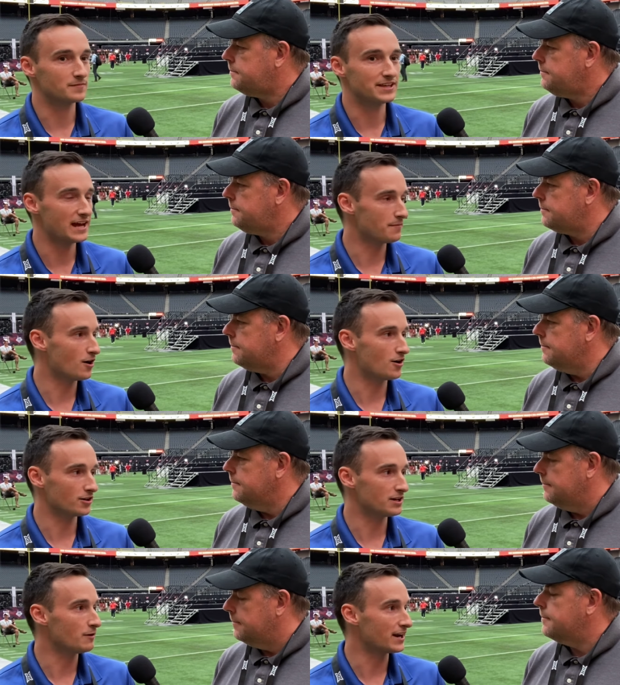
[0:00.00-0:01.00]
Speaker 1: Gabe Hall,
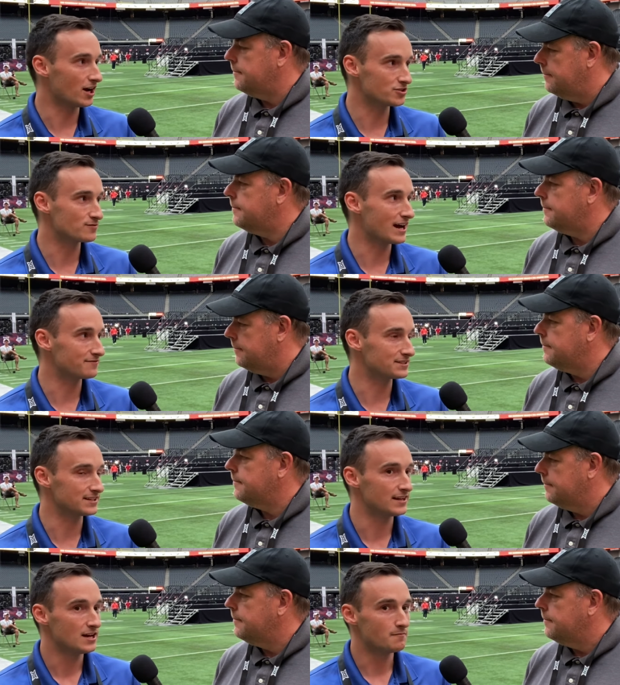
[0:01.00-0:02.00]
he went
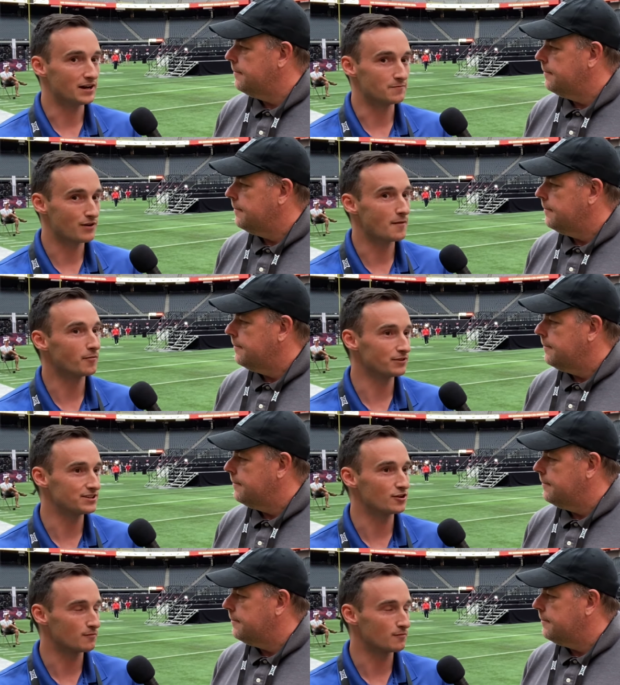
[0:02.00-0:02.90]
undrafted, but probably their